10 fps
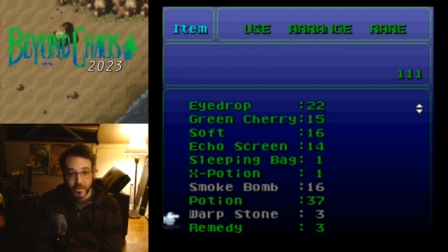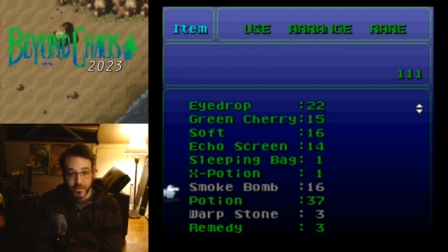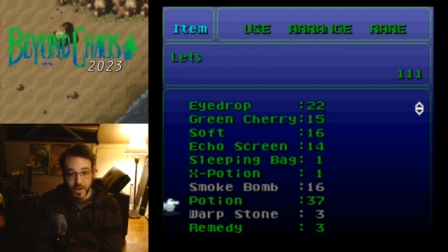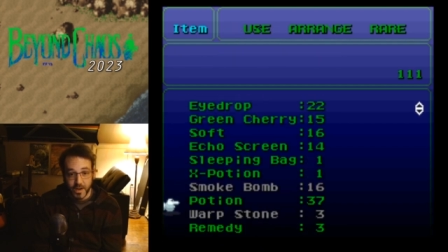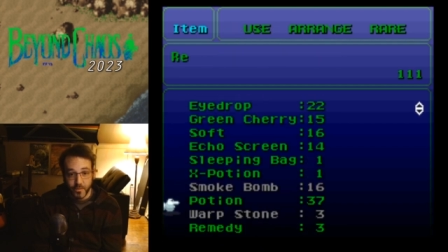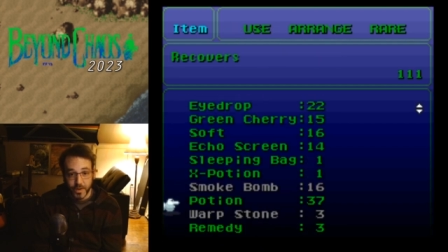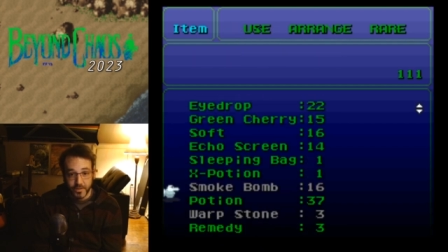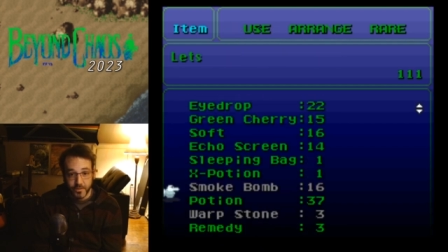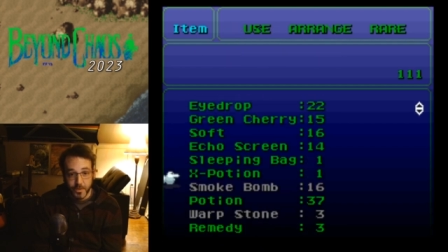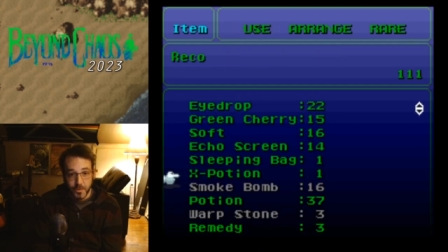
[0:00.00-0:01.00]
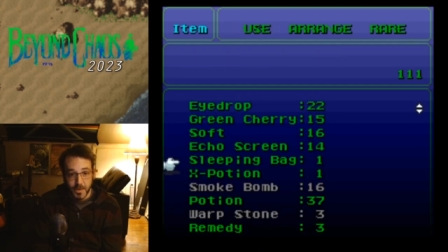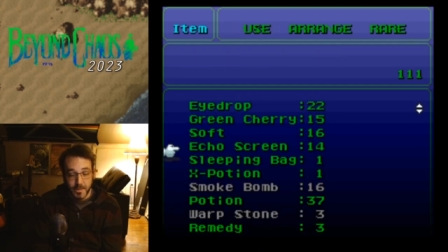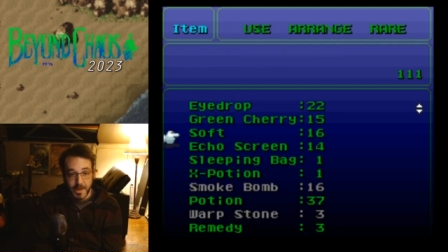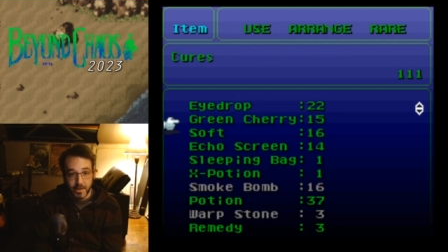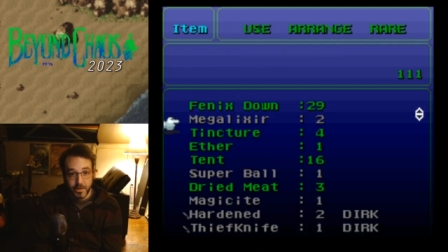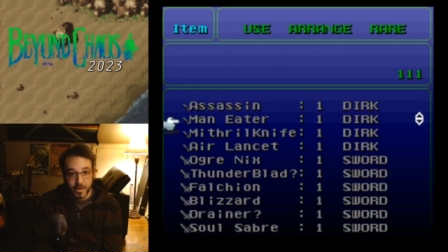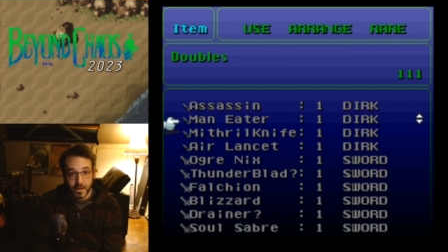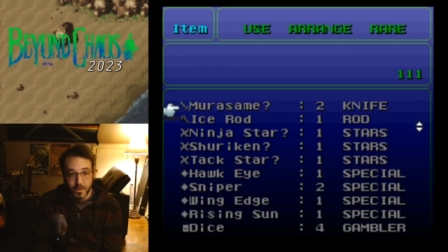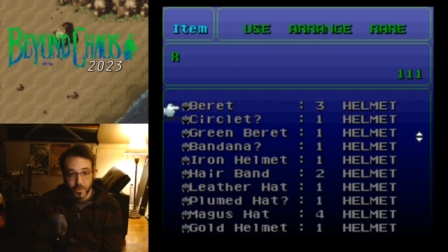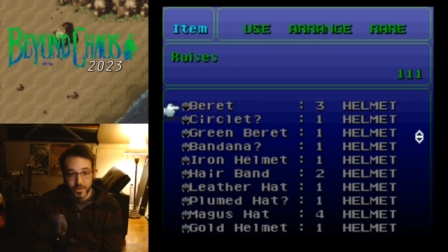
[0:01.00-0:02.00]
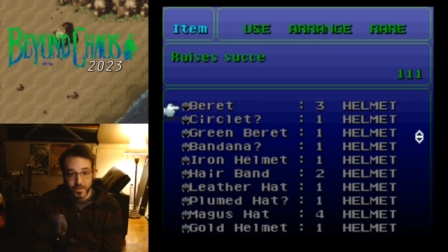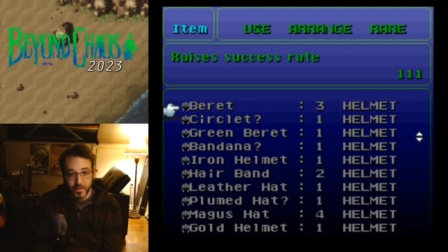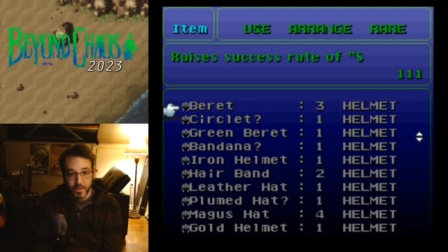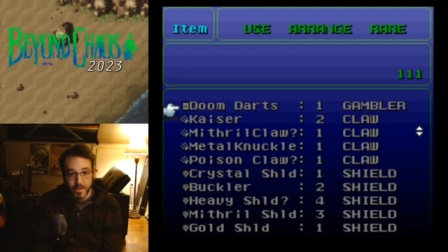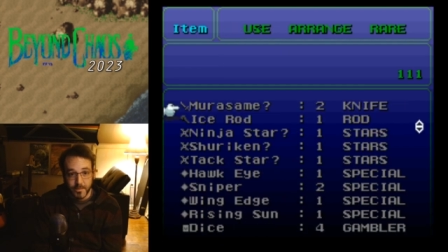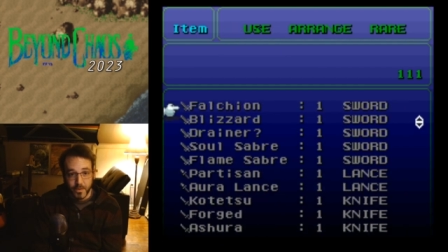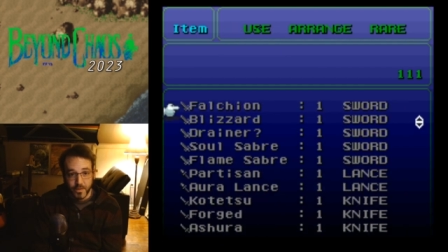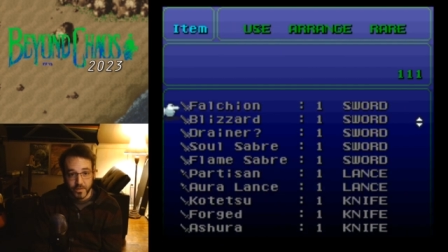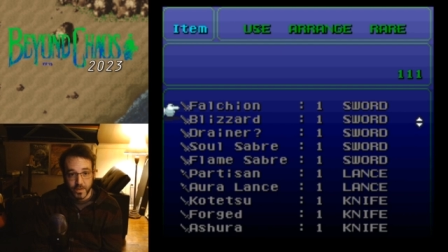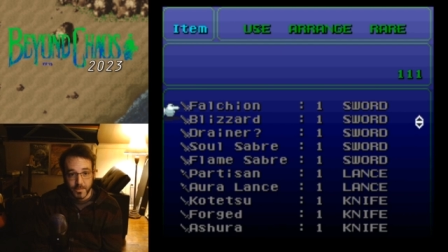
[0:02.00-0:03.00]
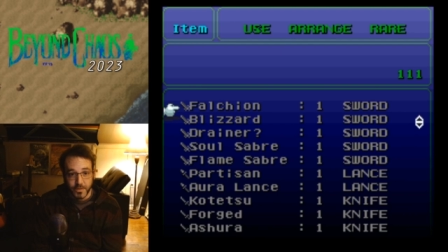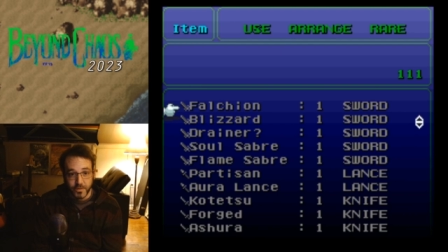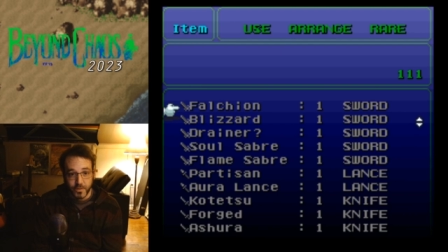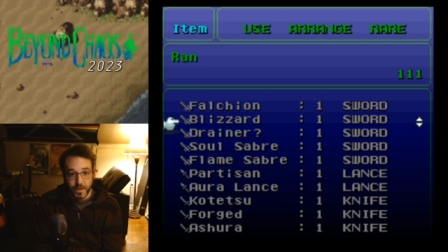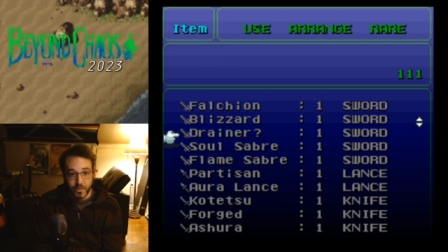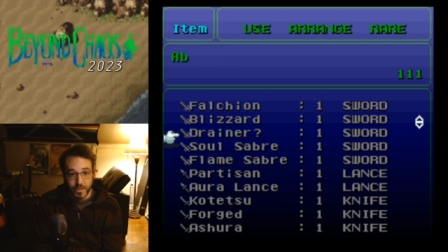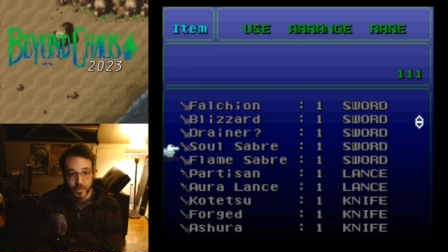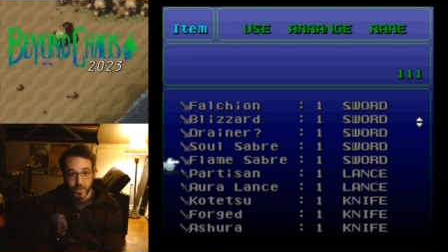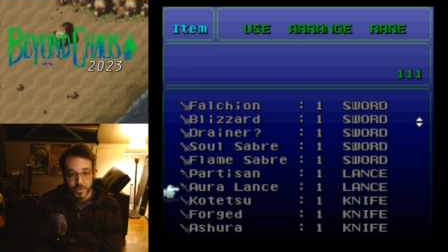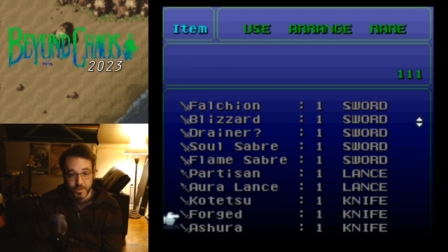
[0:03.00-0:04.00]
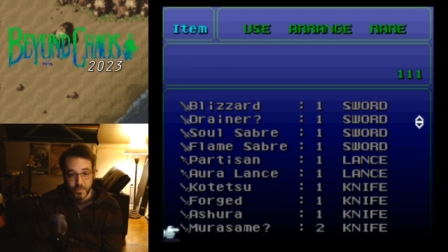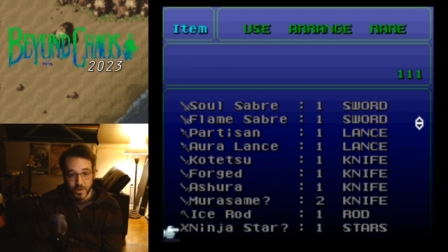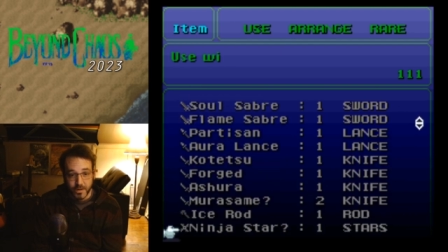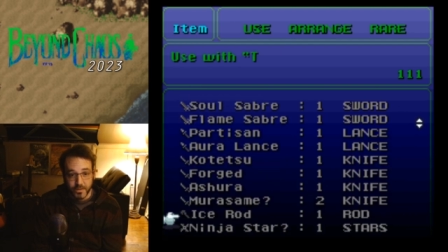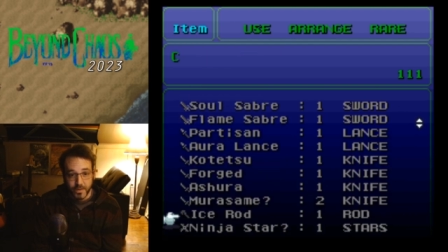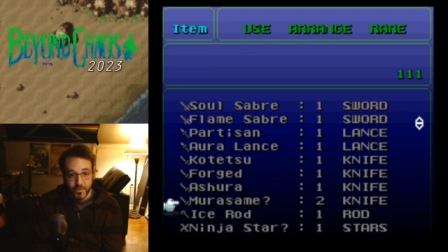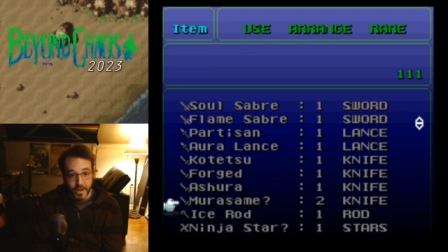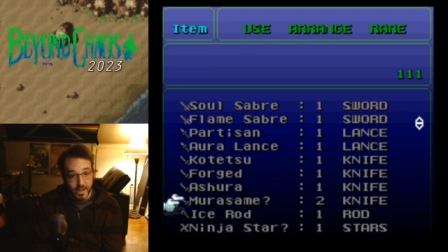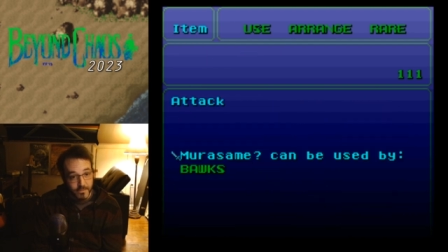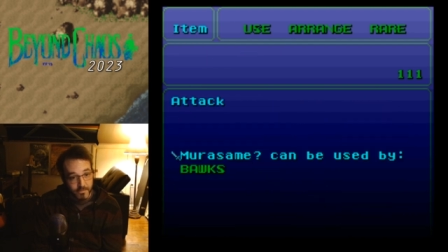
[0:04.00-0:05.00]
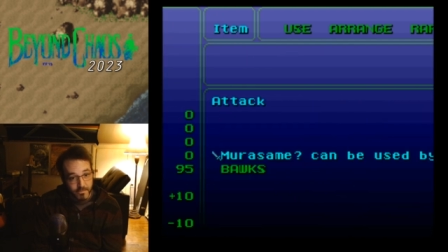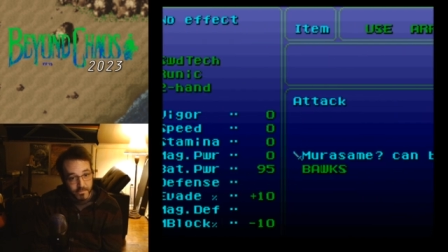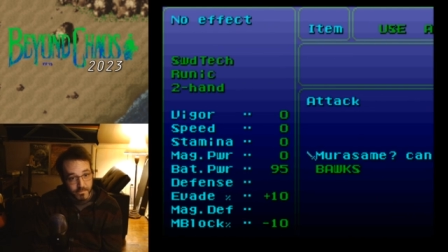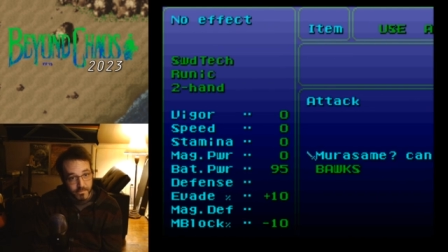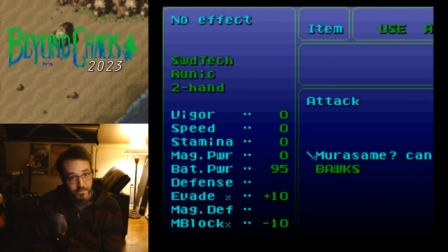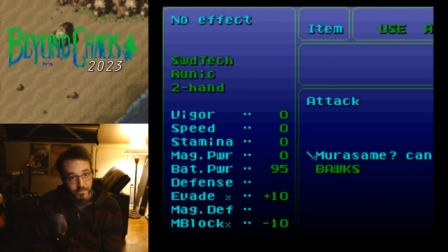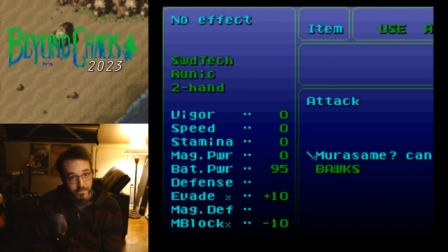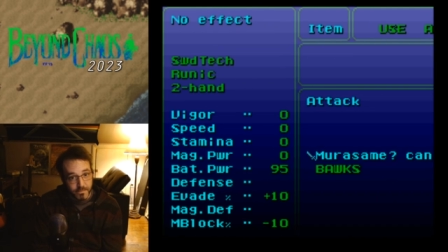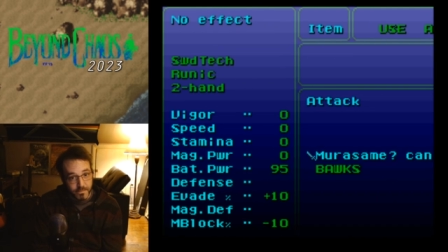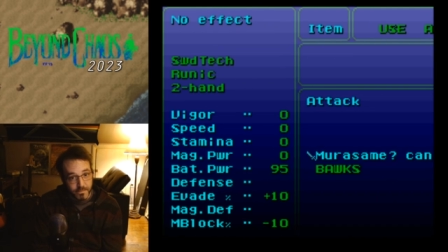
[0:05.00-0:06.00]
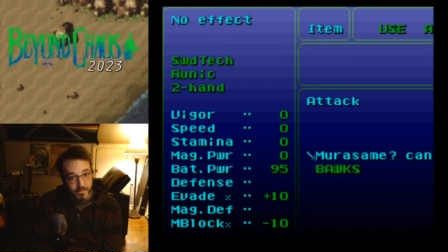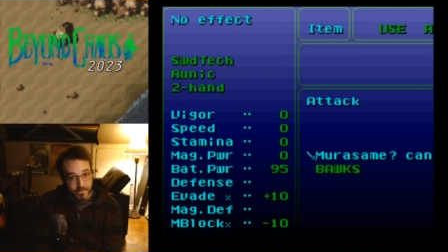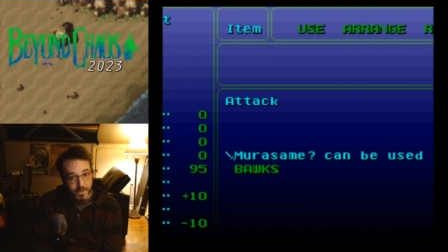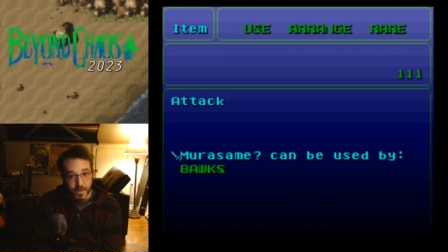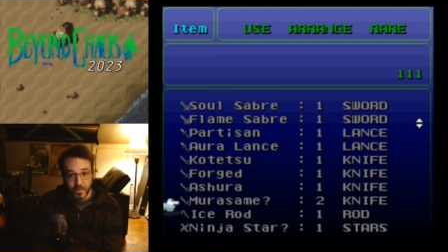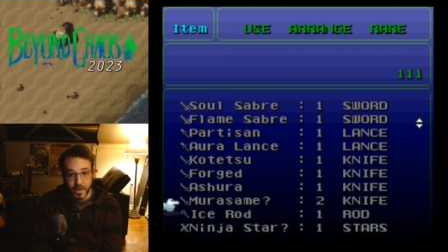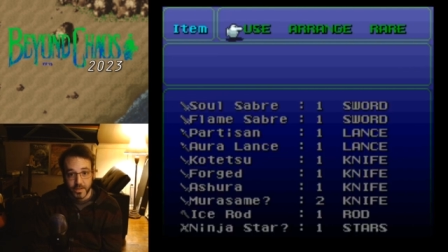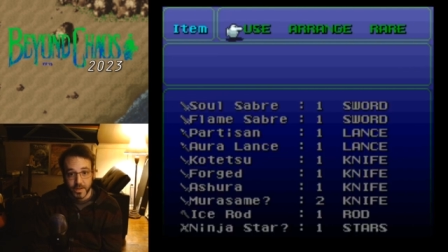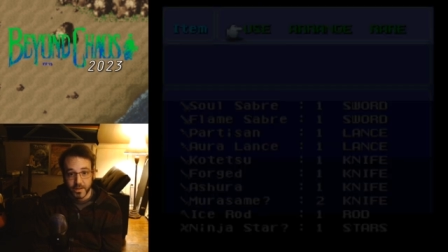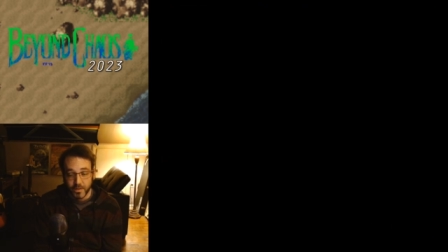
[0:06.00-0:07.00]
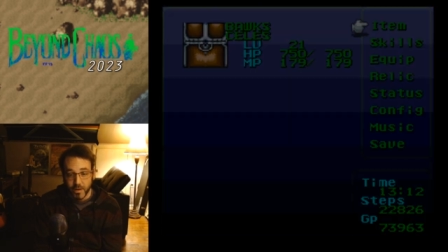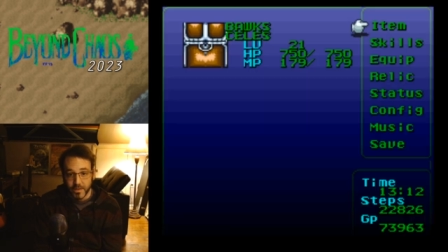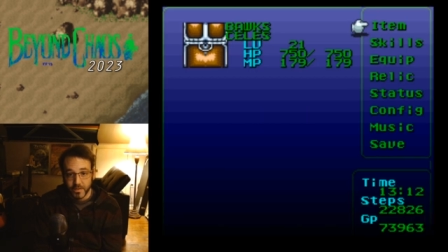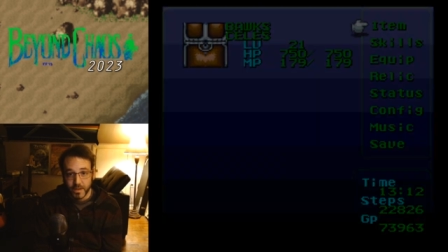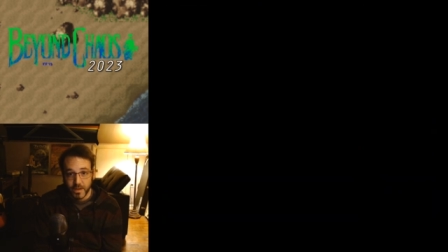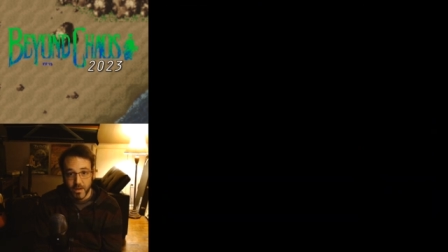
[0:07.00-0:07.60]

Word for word: If not, we can smoke bomb out. I want to see what that Murasam is doing with the question mark, because I forget. Oh, nothing crazy.